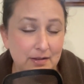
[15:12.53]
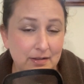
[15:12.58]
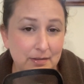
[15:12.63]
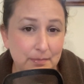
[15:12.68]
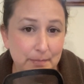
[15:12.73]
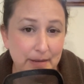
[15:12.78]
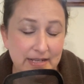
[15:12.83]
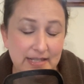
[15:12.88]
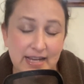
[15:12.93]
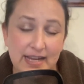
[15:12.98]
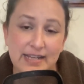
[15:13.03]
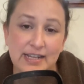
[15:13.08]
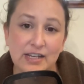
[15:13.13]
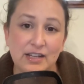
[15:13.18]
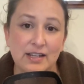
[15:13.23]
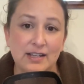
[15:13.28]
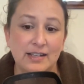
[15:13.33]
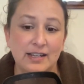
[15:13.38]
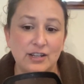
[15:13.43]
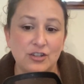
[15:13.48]
maintaining
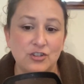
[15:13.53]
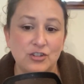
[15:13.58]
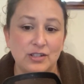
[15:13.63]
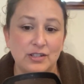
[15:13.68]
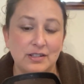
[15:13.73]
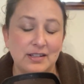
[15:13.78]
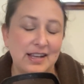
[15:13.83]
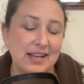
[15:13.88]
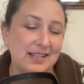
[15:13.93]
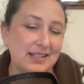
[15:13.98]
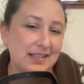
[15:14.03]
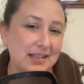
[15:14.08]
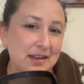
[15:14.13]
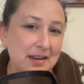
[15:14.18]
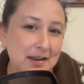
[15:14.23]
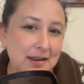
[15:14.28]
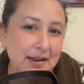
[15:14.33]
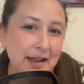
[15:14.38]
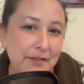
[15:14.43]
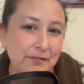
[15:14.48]
connection. It's
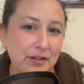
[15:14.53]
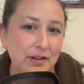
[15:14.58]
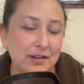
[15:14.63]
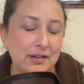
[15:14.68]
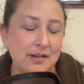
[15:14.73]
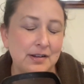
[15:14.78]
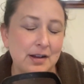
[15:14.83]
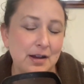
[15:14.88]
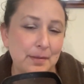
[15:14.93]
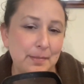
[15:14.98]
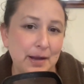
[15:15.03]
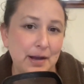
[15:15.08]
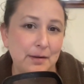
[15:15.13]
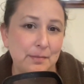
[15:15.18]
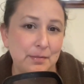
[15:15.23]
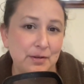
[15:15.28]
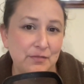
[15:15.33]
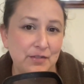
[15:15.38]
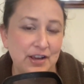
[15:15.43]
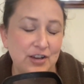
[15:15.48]
never about
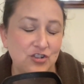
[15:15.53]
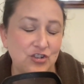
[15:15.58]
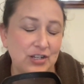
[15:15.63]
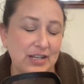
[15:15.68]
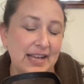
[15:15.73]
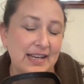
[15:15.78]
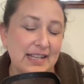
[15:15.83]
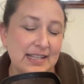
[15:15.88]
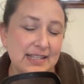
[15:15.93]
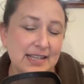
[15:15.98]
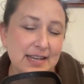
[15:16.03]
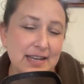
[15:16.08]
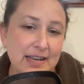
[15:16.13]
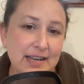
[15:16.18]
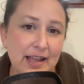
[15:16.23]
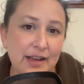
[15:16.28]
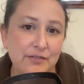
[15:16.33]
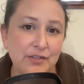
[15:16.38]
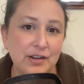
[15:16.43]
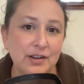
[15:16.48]
perfection, and it's
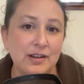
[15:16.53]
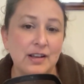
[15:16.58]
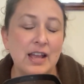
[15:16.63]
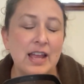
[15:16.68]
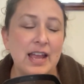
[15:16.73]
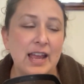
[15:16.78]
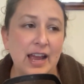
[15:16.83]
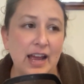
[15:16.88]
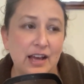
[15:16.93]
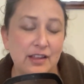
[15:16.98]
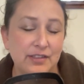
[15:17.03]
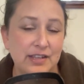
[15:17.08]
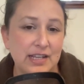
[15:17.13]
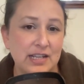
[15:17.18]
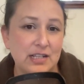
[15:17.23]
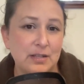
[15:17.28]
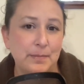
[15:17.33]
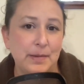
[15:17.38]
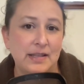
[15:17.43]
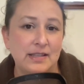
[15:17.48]
never at the
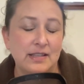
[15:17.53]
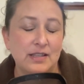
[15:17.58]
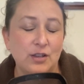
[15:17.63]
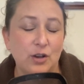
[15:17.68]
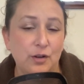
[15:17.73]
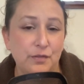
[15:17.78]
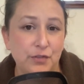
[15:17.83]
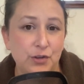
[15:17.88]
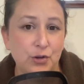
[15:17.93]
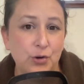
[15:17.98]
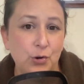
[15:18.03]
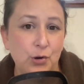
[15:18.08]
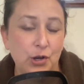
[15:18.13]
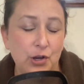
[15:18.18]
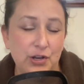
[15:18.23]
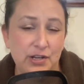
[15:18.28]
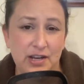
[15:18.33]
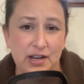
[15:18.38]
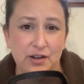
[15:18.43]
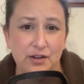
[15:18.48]
expense of your
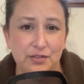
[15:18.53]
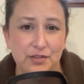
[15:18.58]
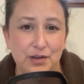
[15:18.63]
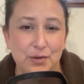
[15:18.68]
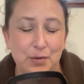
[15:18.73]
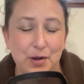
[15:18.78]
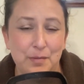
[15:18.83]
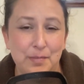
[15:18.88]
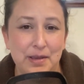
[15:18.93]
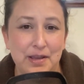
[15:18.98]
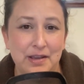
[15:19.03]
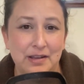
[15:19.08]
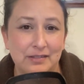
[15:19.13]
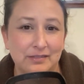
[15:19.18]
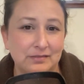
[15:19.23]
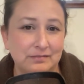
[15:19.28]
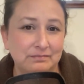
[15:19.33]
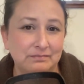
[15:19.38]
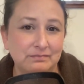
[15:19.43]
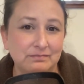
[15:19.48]
own health and well-being.
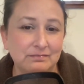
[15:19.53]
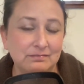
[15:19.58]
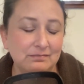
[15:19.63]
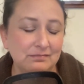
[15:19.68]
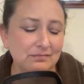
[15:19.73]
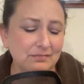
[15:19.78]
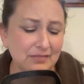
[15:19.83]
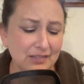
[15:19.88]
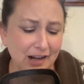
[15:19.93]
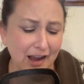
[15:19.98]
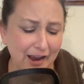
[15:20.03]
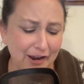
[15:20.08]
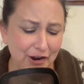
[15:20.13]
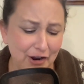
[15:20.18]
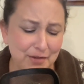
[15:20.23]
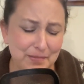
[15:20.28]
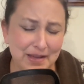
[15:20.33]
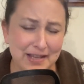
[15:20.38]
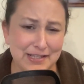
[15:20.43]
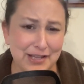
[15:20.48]
I
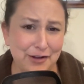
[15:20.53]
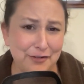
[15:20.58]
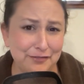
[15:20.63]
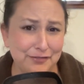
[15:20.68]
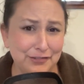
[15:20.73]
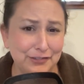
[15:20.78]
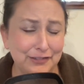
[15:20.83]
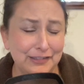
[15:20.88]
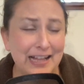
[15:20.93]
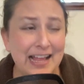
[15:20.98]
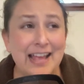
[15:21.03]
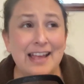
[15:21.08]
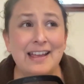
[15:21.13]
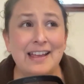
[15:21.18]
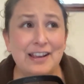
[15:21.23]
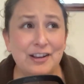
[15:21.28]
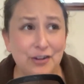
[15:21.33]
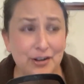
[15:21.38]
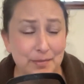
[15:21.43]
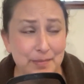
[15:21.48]
hope that's helpful.
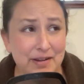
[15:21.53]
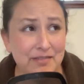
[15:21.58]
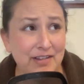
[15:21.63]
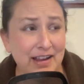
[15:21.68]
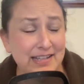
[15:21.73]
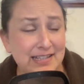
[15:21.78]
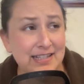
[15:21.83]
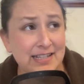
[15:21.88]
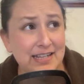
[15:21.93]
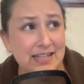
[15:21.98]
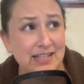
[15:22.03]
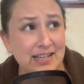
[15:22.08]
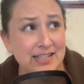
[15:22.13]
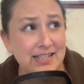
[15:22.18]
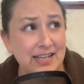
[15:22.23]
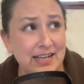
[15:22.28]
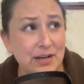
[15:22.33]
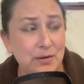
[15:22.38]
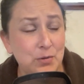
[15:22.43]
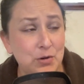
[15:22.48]
Got a bit ranty, as I
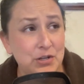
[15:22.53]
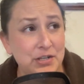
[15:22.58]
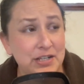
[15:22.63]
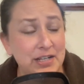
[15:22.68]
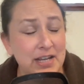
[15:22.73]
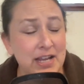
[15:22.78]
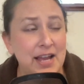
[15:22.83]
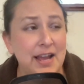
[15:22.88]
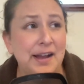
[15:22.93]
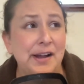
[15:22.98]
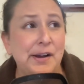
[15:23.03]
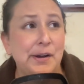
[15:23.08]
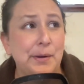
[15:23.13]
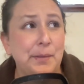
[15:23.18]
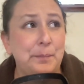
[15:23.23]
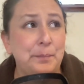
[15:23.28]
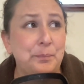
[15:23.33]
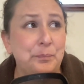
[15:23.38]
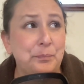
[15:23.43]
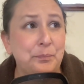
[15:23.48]
said it would,
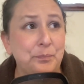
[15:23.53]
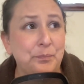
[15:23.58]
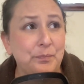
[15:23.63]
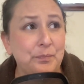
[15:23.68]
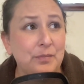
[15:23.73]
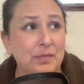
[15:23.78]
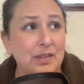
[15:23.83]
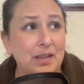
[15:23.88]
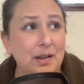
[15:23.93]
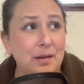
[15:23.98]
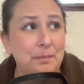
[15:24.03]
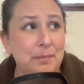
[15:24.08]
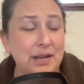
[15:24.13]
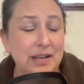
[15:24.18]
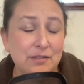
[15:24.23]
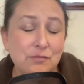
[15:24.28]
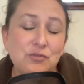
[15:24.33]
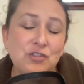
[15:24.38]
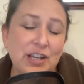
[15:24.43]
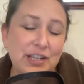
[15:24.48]
but
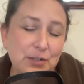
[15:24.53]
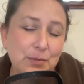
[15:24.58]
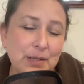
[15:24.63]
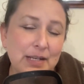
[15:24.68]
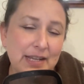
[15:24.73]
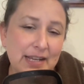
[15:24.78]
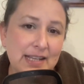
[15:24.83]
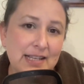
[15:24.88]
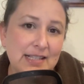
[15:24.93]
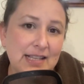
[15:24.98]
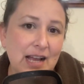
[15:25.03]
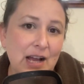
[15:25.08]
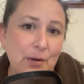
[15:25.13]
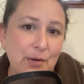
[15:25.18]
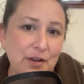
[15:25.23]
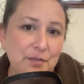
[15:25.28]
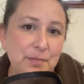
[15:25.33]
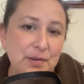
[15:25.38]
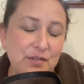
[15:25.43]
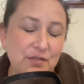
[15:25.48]
it genuinely is how
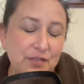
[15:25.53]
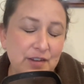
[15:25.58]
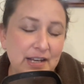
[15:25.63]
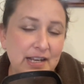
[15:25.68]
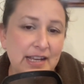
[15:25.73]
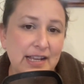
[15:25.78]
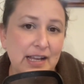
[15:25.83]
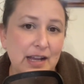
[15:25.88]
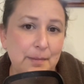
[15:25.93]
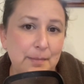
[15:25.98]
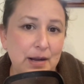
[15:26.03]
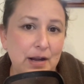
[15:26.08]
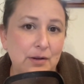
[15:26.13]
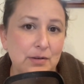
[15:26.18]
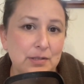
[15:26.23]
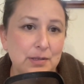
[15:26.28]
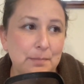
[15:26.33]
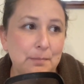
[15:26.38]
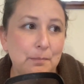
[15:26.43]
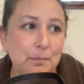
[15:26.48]
I've been feeling
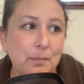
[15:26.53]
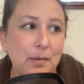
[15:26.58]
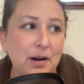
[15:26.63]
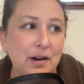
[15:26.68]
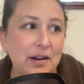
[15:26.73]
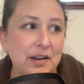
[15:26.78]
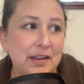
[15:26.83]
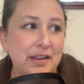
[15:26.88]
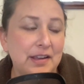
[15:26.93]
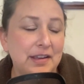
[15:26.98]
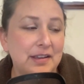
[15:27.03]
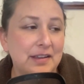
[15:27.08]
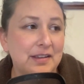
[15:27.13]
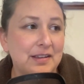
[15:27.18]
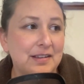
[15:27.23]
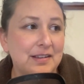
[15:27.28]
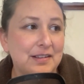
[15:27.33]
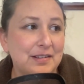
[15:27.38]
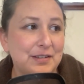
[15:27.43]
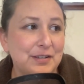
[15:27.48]
about my
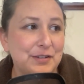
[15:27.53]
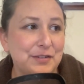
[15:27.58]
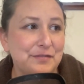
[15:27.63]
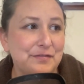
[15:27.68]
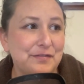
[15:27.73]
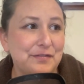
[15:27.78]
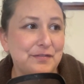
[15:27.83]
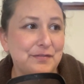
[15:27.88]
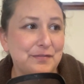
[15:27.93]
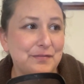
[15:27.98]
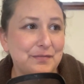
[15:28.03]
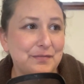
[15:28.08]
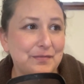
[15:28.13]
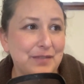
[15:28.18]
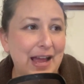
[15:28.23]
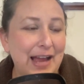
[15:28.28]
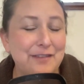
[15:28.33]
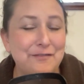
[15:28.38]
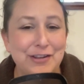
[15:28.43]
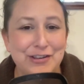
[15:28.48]
sort of
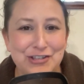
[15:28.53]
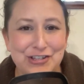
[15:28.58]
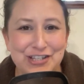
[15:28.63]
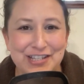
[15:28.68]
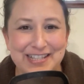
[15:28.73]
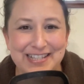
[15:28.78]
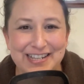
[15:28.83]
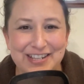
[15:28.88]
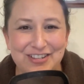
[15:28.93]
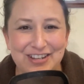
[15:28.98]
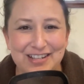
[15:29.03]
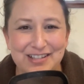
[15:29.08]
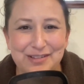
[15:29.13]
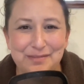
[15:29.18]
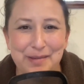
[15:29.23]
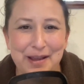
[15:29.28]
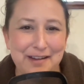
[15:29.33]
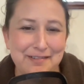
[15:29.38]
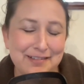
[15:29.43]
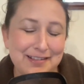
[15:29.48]
adventures in gentle
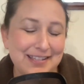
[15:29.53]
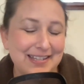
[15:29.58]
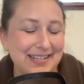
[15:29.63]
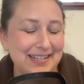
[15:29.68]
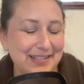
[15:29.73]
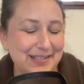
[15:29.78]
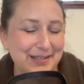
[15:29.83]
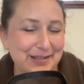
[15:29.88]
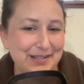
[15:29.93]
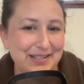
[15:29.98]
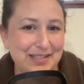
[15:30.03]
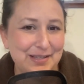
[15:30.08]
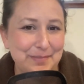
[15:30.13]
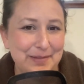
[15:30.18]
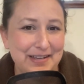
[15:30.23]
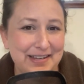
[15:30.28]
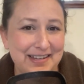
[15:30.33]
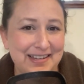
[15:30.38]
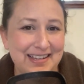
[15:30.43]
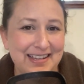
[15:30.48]
parenting, so to
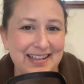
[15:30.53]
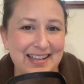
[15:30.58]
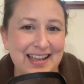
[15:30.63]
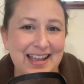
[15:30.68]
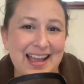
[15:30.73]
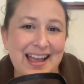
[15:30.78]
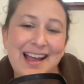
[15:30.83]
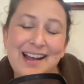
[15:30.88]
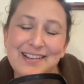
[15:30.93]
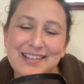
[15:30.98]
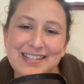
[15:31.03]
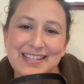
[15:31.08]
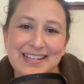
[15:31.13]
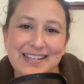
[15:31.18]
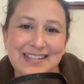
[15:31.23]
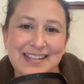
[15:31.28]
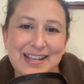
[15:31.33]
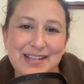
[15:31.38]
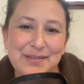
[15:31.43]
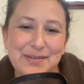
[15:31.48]
speak. I'll see
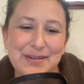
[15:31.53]
you next